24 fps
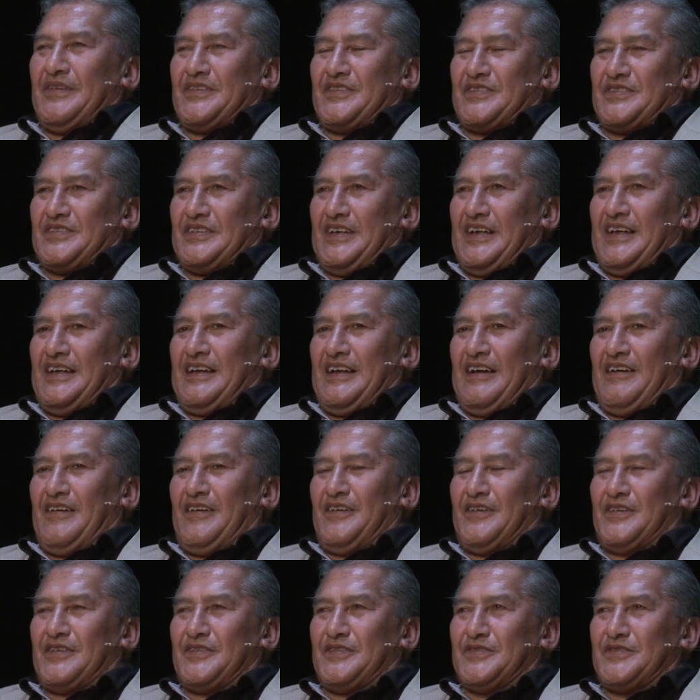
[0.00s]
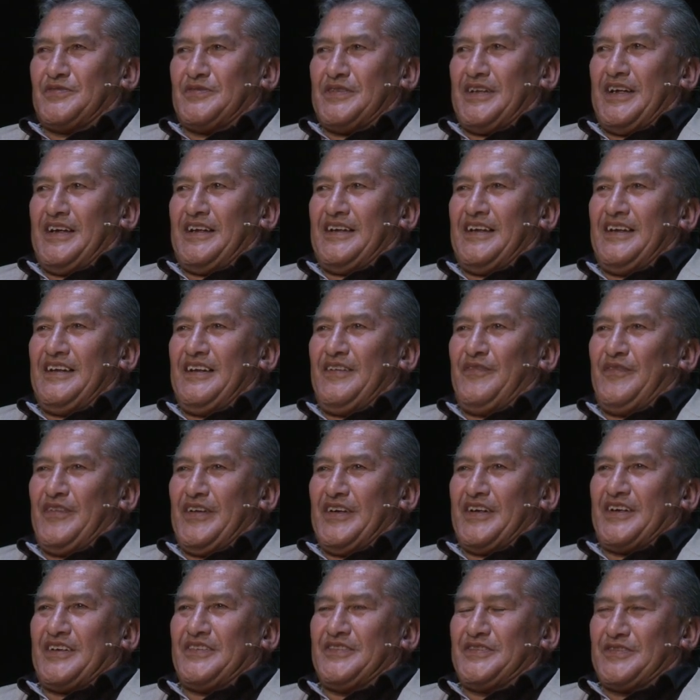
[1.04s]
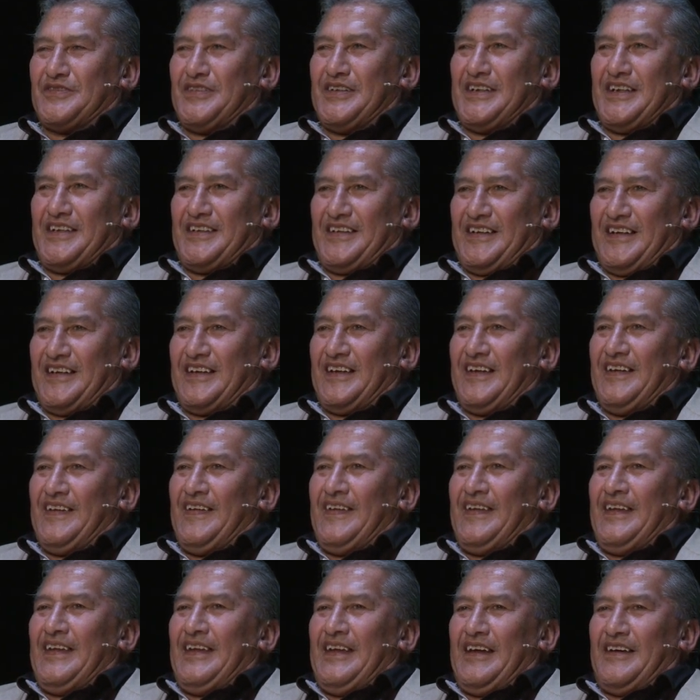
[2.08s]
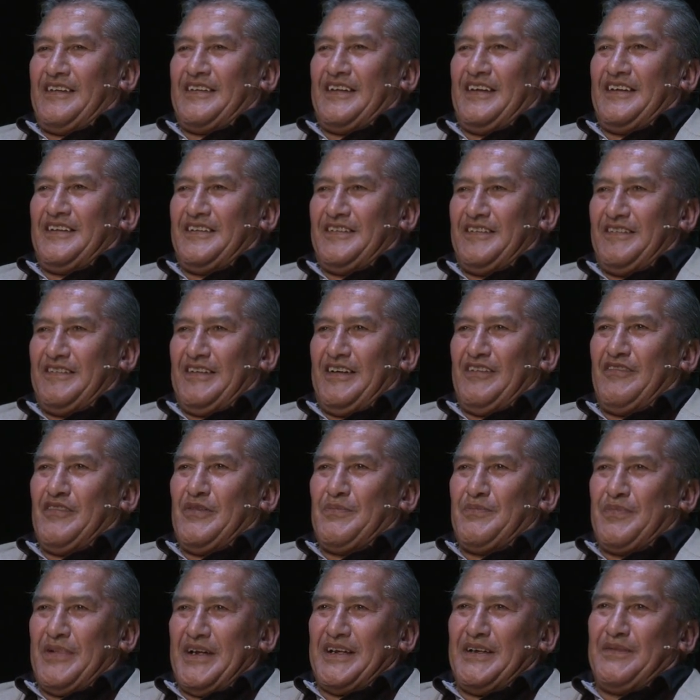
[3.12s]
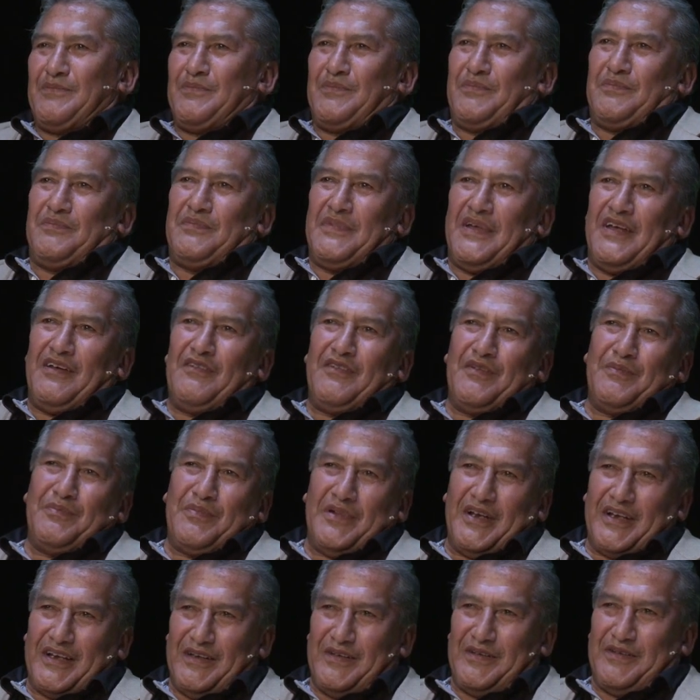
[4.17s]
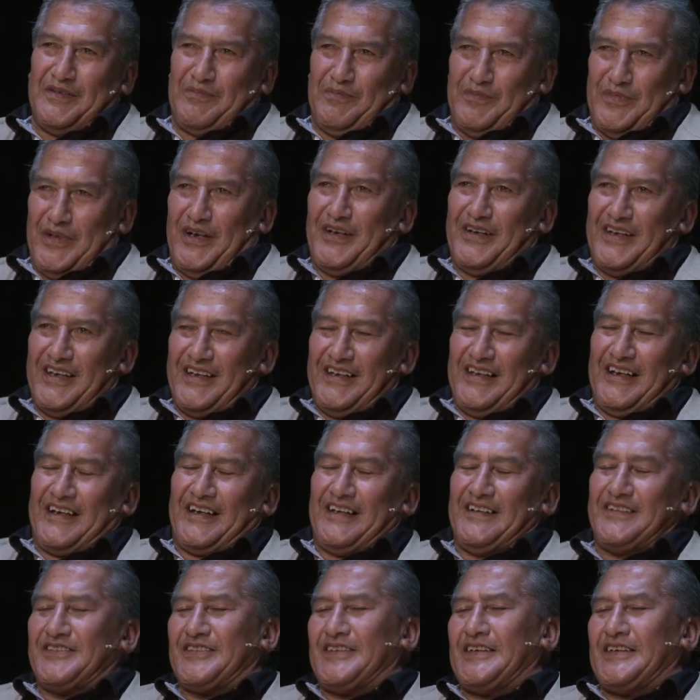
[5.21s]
and our uncles, without any vehicles or anything, how they knew every blinking Māori in the country.